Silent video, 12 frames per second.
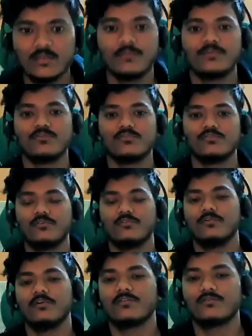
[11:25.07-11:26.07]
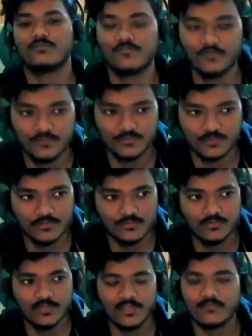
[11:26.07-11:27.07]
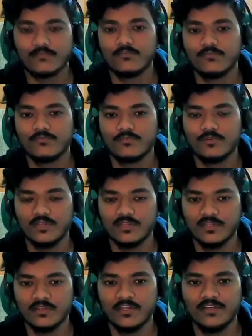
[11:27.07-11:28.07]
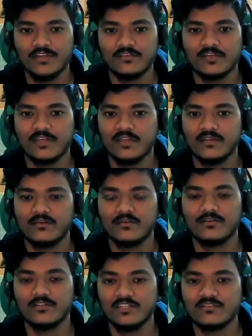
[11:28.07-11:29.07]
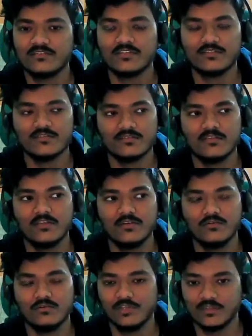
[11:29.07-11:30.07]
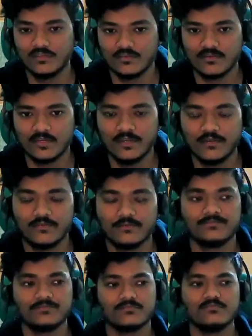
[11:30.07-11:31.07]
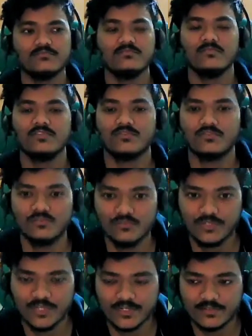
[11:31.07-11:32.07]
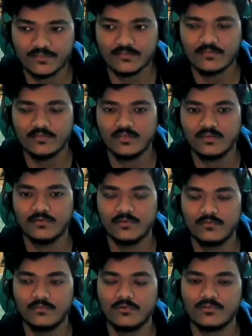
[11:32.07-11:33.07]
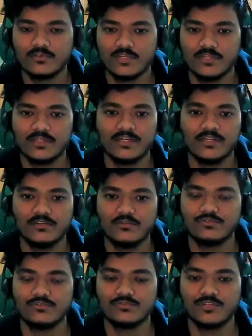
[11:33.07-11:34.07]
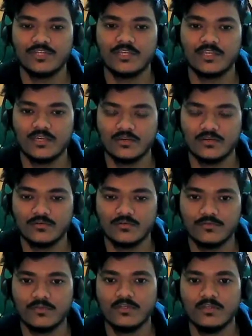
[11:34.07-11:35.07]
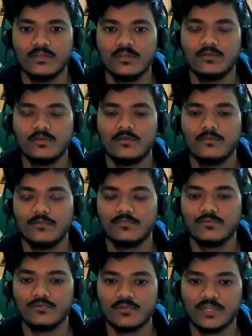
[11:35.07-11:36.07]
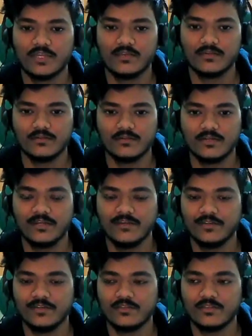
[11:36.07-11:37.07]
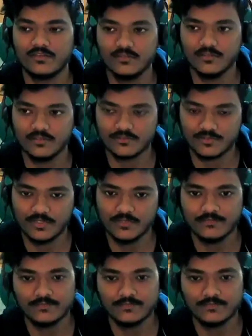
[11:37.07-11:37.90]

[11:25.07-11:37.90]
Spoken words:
because we work for to like fulfill the needs and de-stress the audience, right? So that's the one more thing that you should take care of before like entering this industry.